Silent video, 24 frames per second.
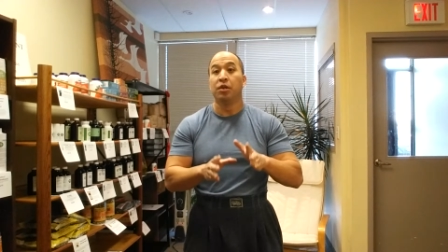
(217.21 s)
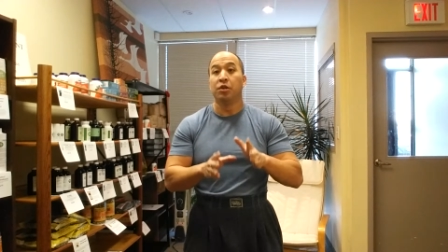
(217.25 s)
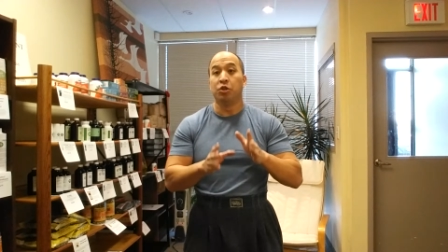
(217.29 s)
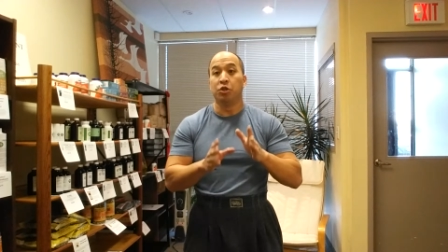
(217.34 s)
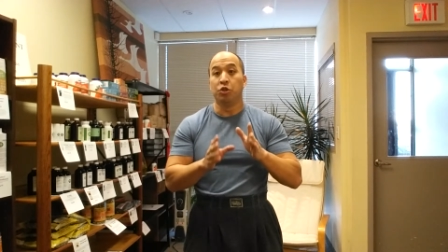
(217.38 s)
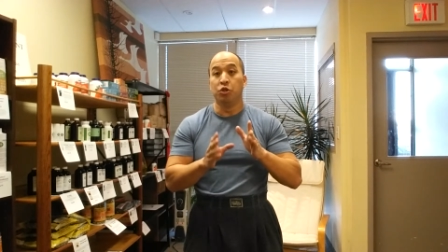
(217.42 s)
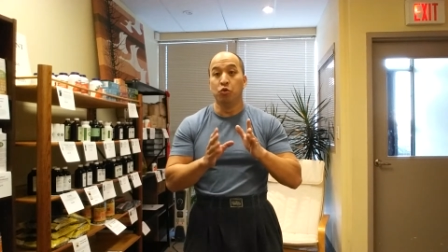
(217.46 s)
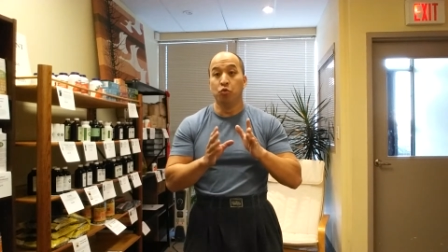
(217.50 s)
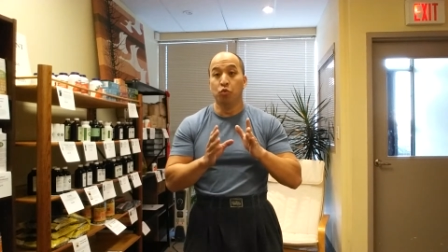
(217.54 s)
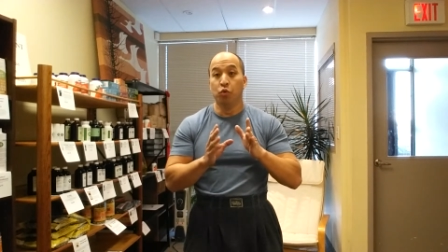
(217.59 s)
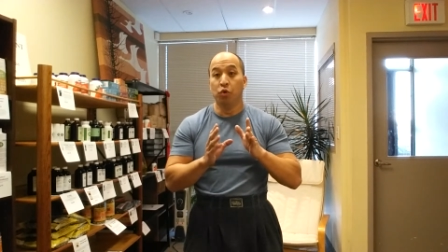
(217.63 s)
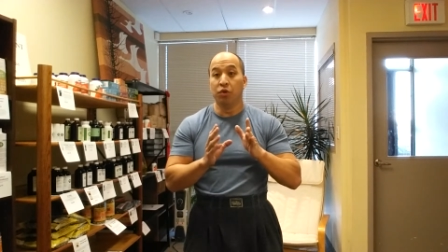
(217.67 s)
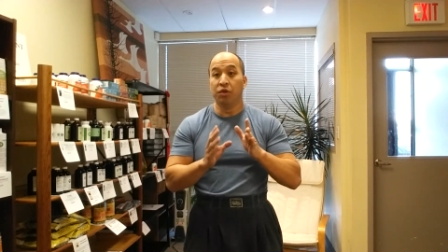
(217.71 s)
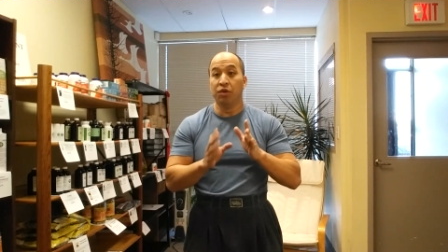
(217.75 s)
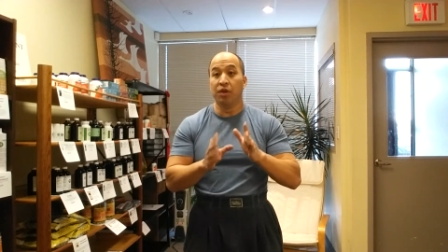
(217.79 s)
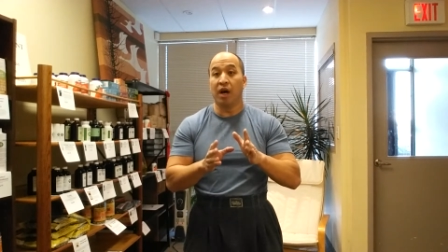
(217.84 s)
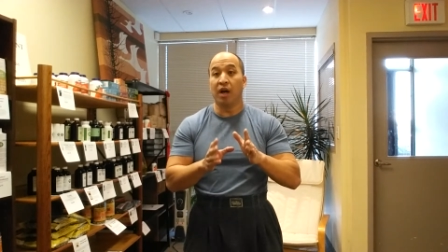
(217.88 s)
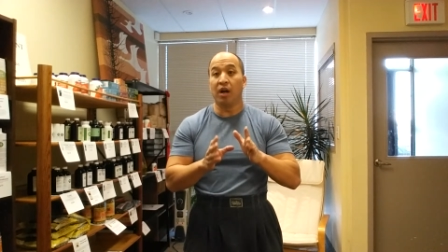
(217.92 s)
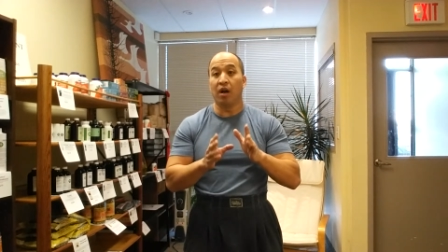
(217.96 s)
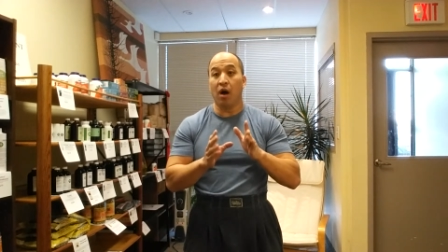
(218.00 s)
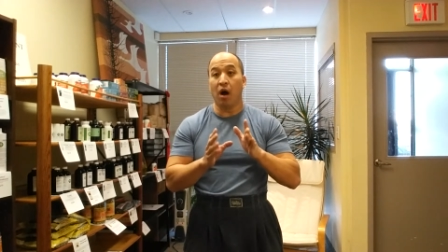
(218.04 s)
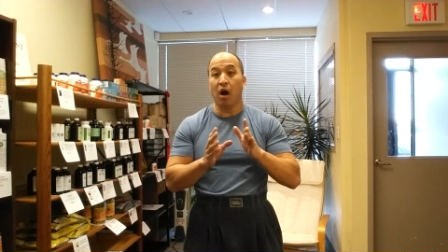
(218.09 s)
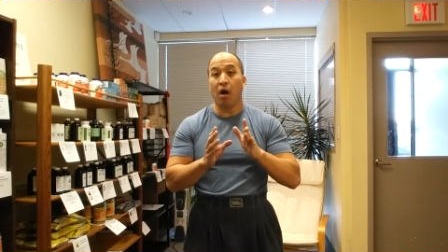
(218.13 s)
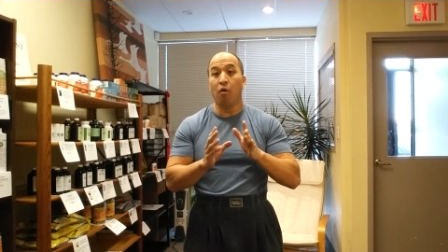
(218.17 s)
You will
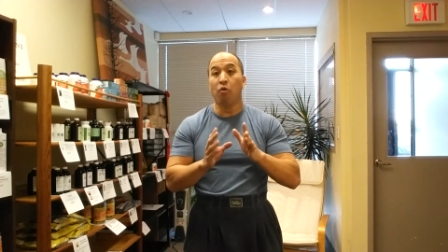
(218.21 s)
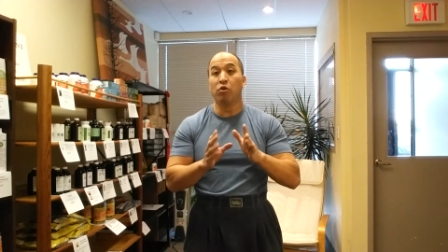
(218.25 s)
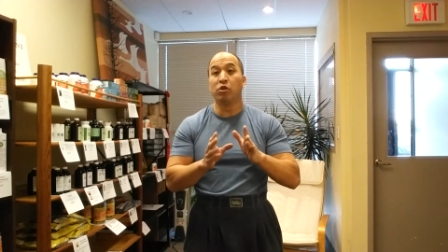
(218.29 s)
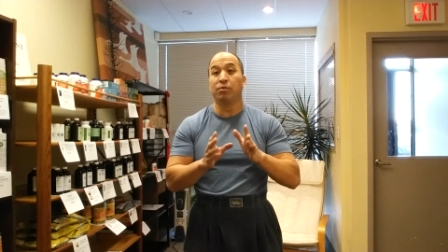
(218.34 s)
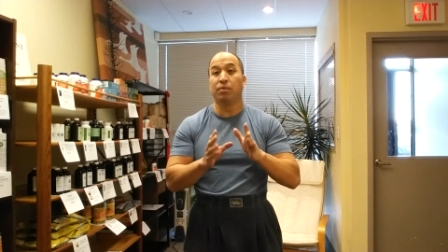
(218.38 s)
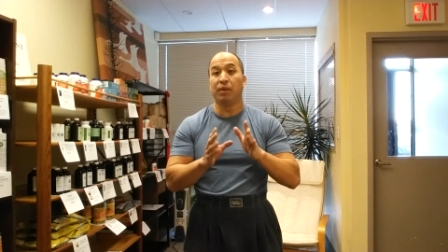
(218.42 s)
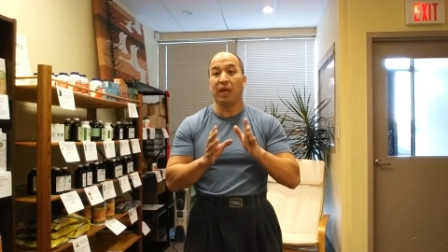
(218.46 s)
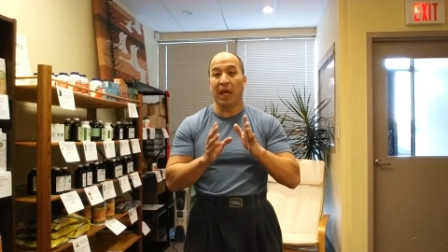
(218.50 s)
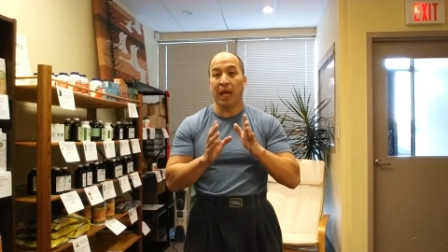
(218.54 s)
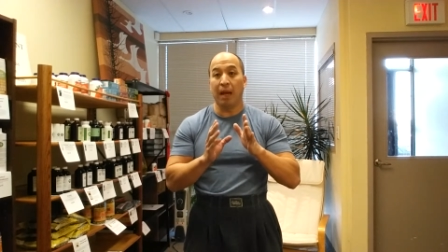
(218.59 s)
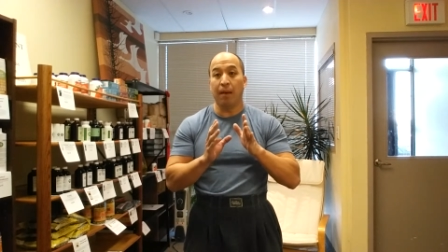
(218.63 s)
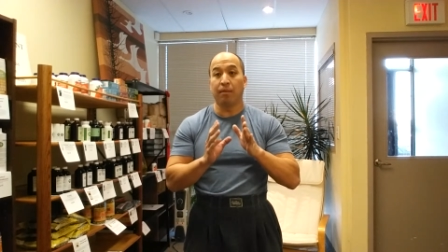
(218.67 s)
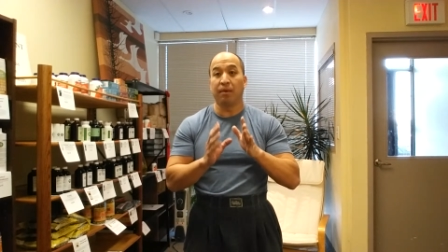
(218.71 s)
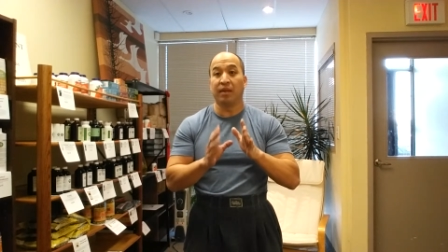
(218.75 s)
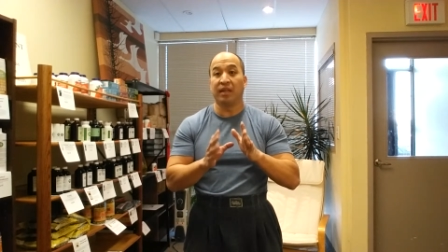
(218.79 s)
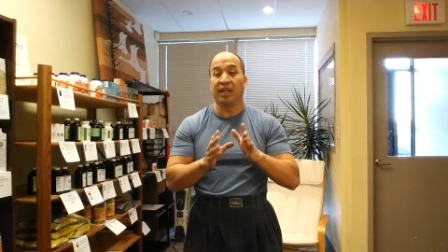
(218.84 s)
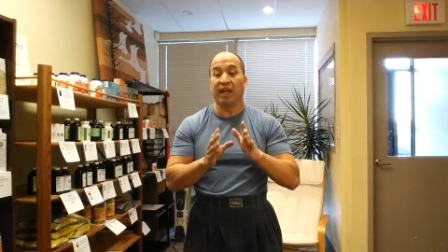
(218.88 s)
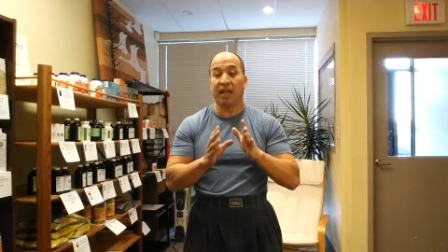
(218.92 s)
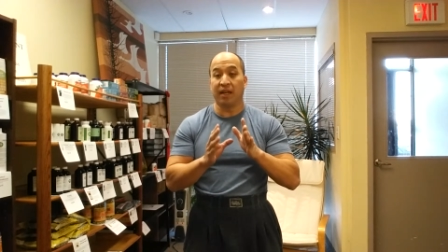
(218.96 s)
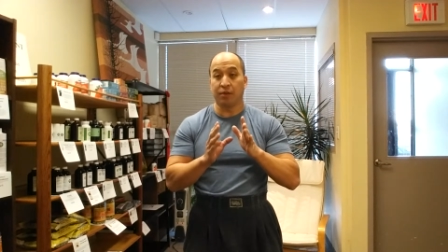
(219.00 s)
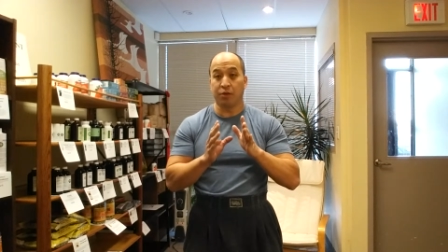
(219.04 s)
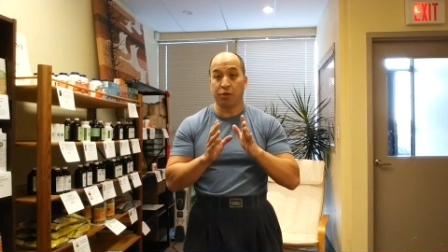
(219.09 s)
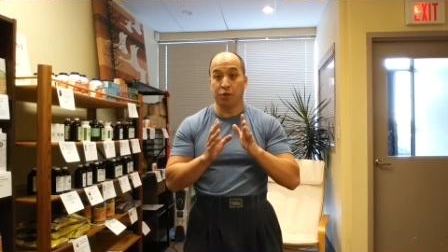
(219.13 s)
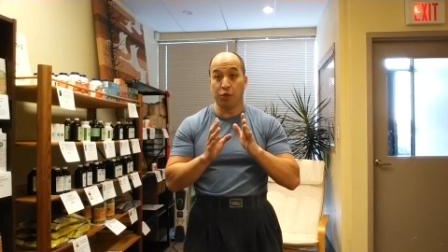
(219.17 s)
not always be able to
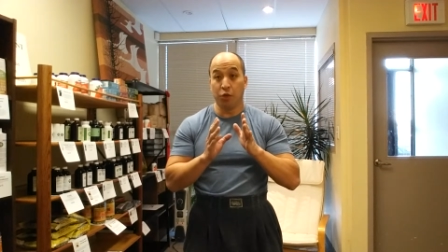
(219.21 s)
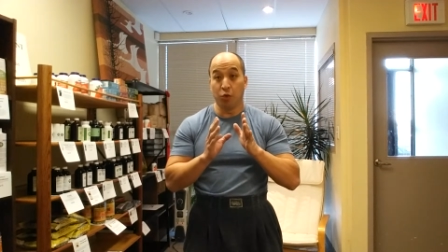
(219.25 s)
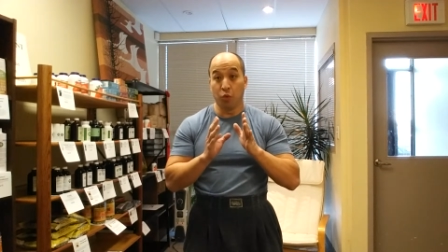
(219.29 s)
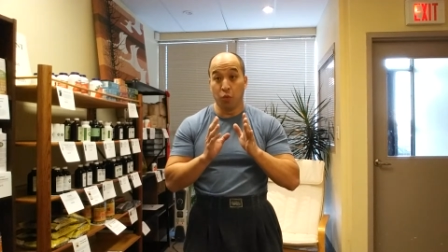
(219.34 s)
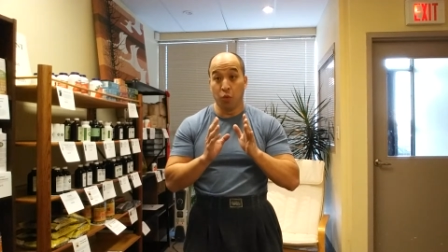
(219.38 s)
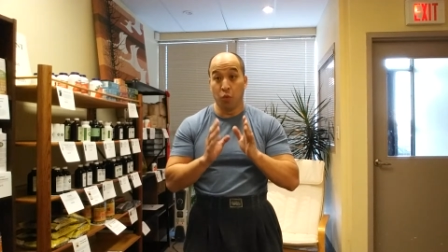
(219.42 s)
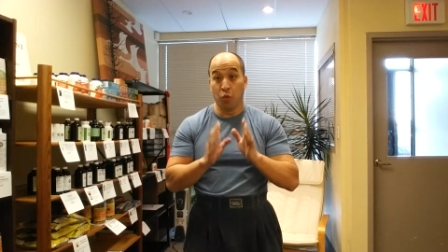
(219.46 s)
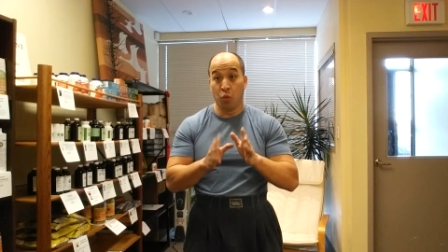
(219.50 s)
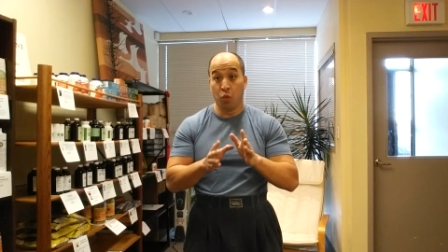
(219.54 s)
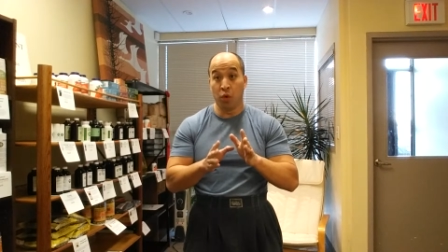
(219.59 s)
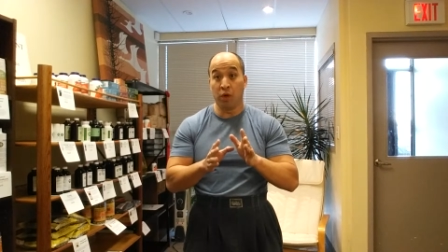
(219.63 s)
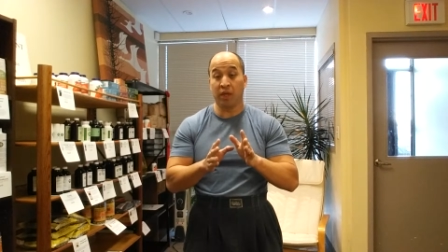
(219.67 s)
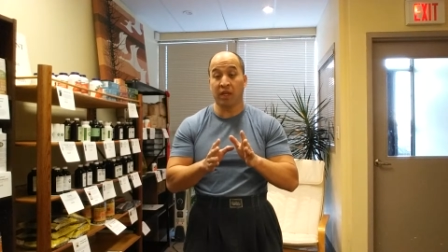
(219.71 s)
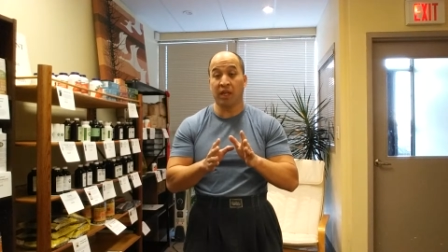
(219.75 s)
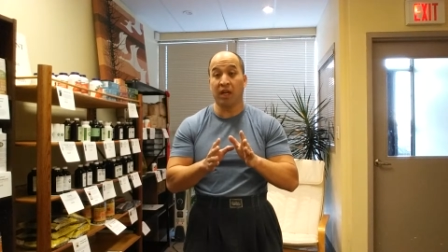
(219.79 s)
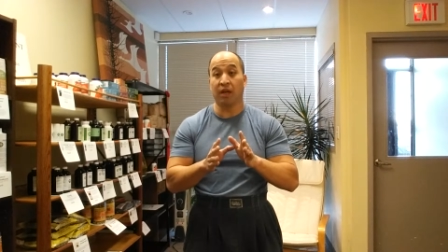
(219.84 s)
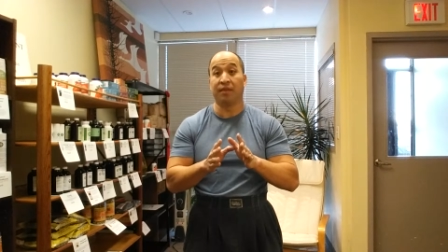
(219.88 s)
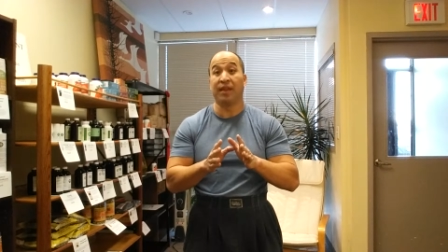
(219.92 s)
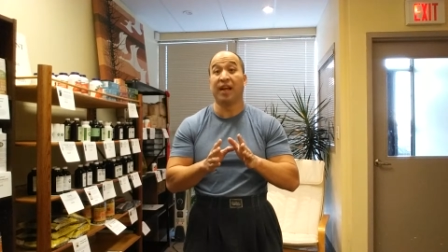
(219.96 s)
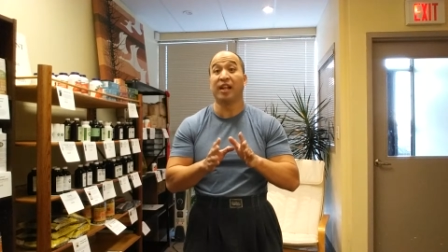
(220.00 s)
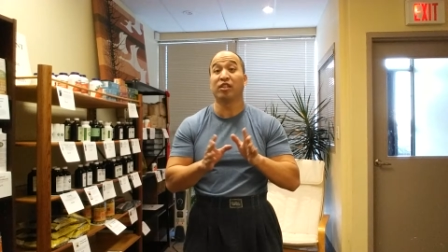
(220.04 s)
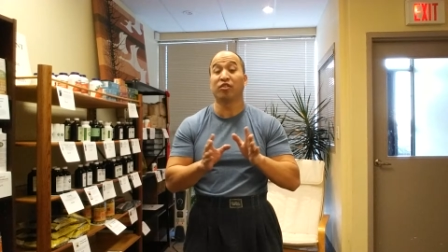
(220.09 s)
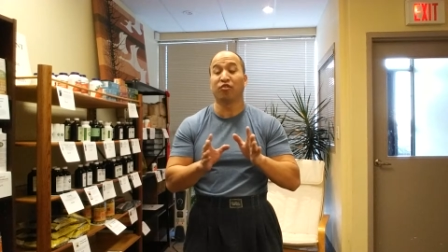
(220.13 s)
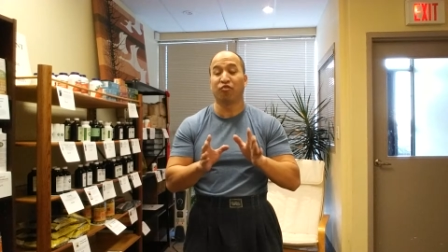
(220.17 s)
get to your workout.
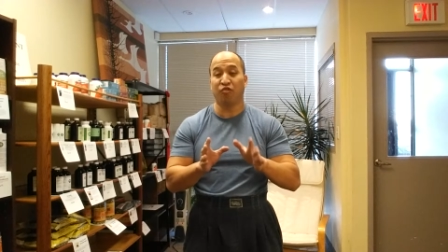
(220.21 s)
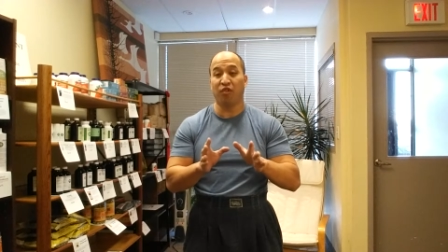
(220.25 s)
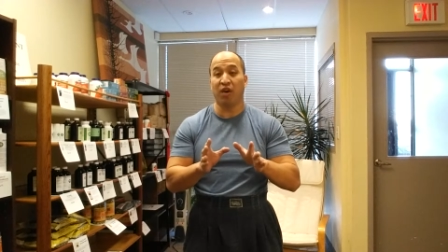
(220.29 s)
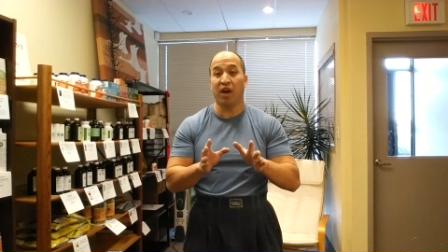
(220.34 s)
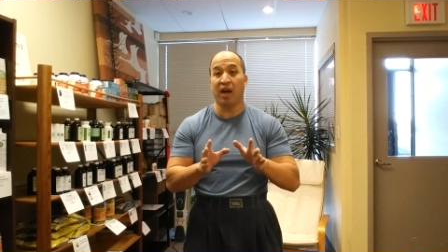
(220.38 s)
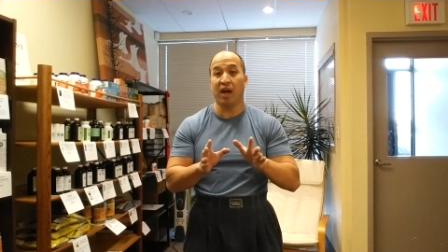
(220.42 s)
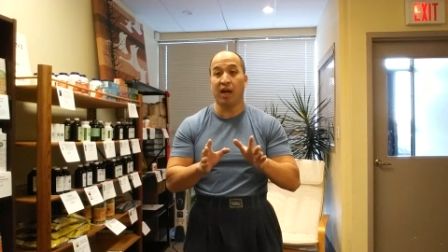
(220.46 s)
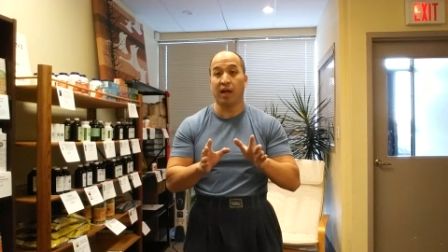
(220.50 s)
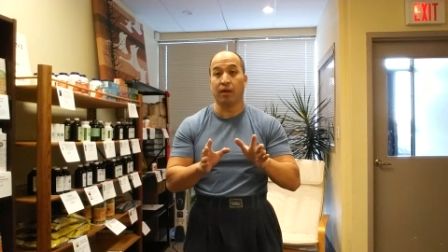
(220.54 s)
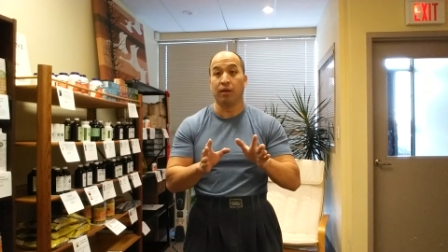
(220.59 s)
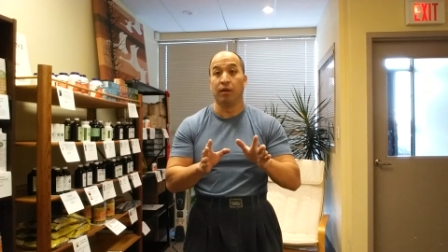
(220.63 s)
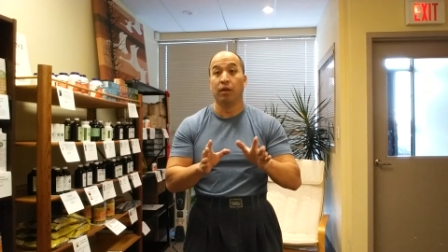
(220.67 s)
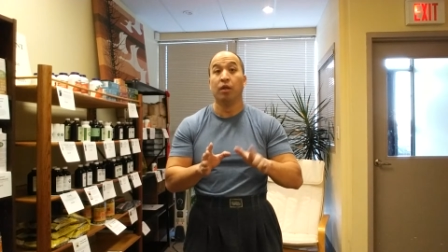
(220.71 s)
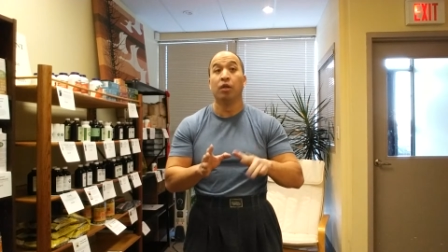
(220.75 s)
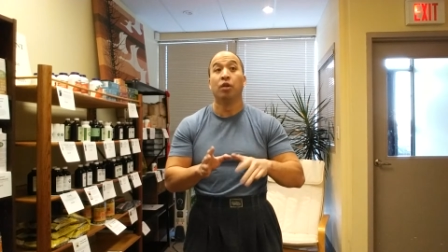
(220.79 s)
That's fine.